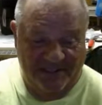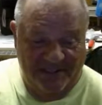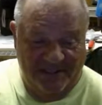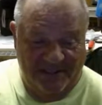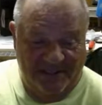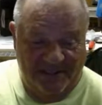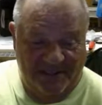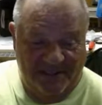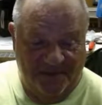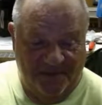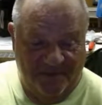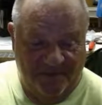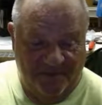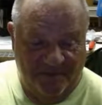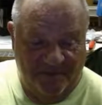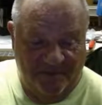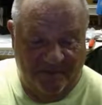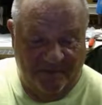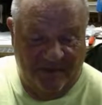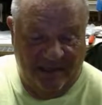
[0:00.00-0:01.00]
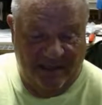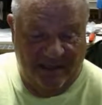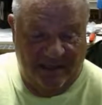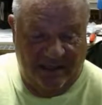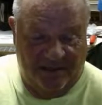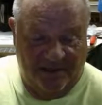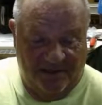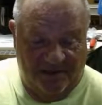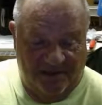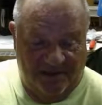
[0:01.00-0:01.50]
you know,
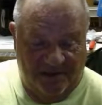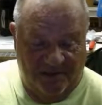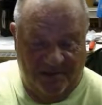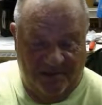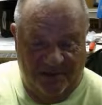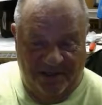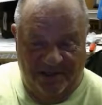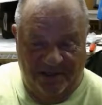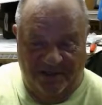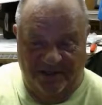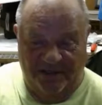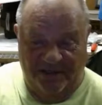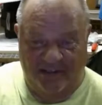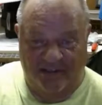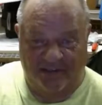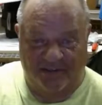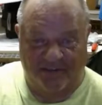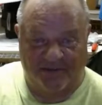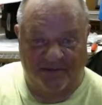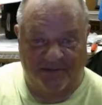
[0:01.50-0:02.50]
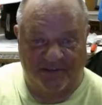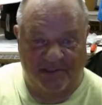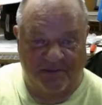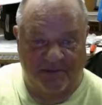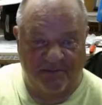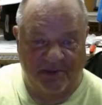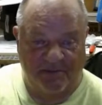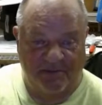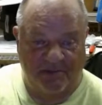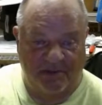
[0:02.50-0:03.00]
out there. But you know, for some
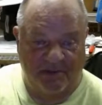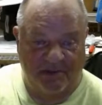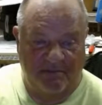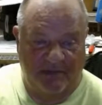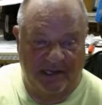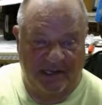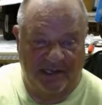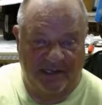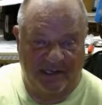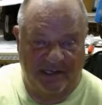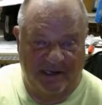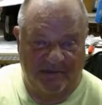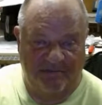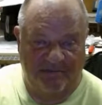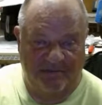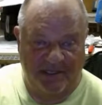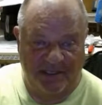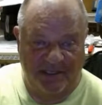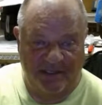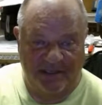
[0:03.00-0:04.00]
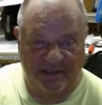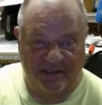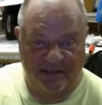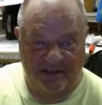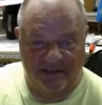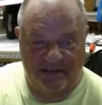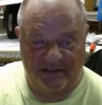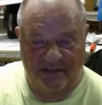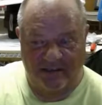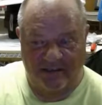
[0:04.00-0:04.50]
people it might not be
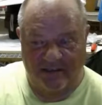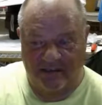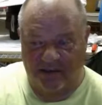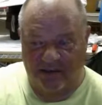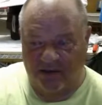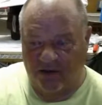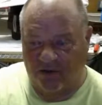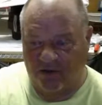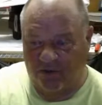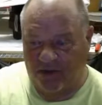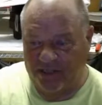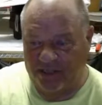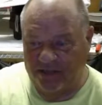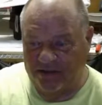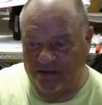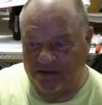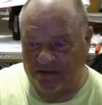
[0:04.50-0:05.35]
quite